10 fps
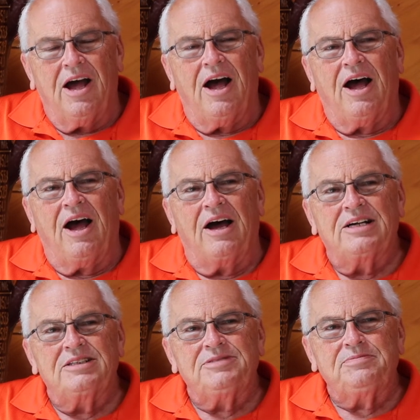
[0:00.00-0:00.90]
I
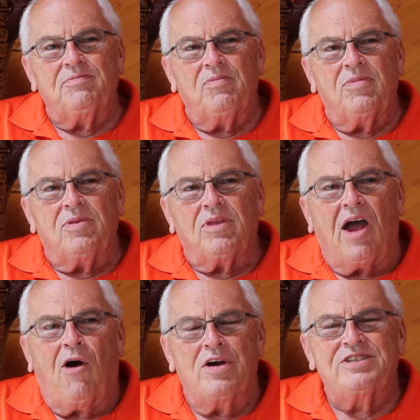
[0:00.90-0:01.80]

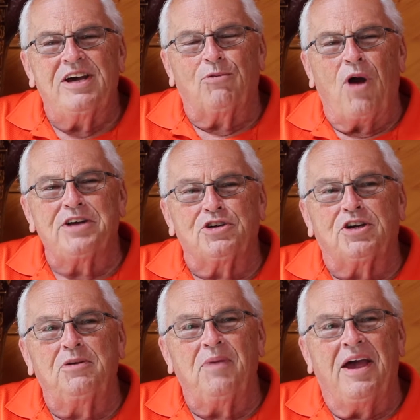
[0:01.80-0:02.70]
always said Roger
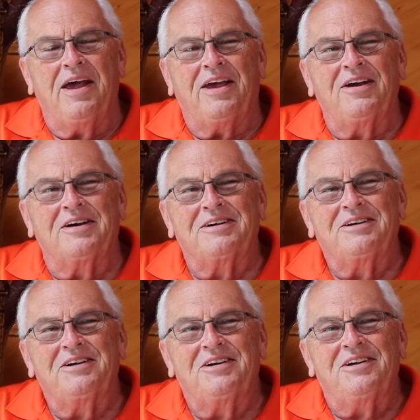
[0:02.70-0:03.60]
could make a
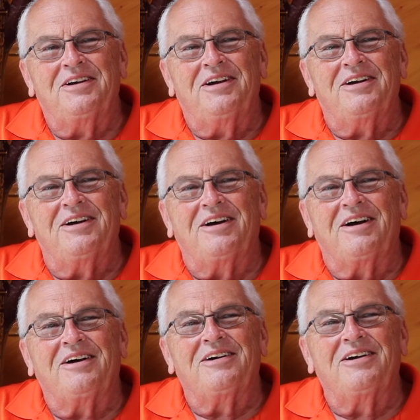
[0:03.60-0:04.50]

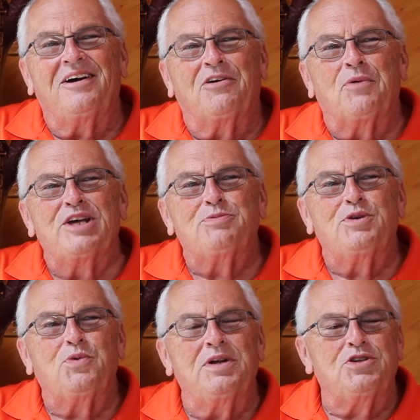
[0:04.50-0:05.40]
race
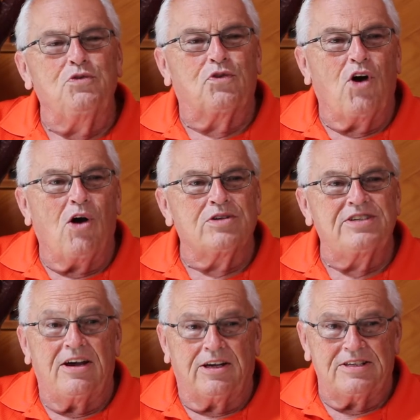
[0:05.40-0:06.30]
between two frogs
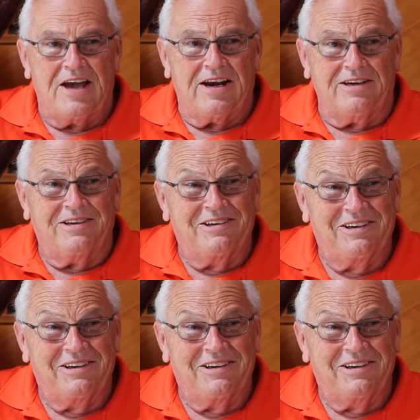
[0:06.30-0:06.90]
sound exciting.